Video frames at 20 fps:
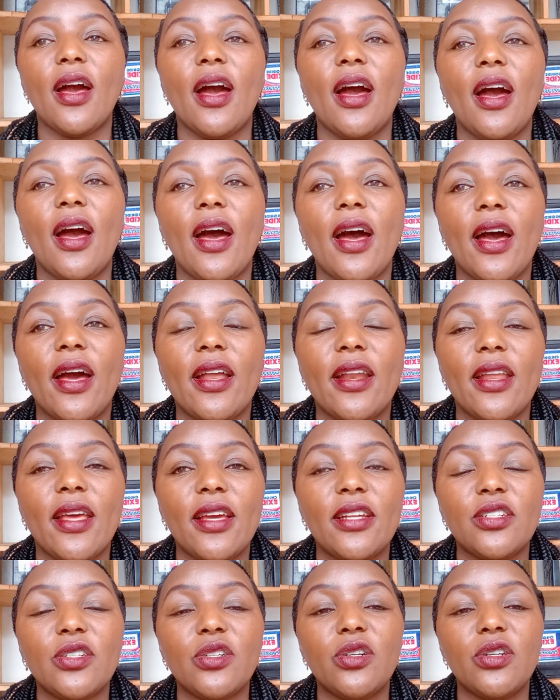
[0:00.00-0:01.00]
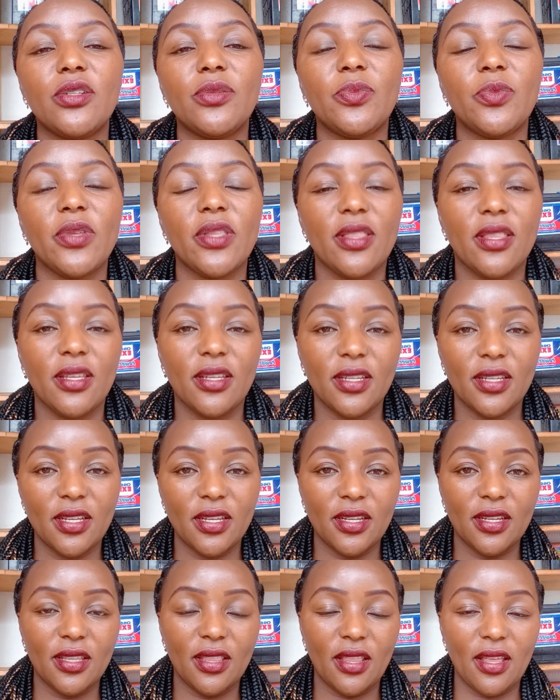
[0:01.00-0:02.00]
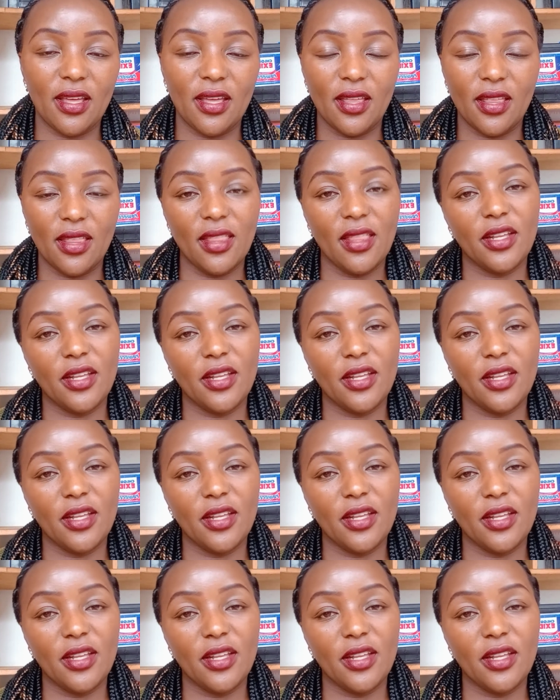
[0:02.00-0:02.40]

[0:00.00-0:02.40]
And it got me thinking the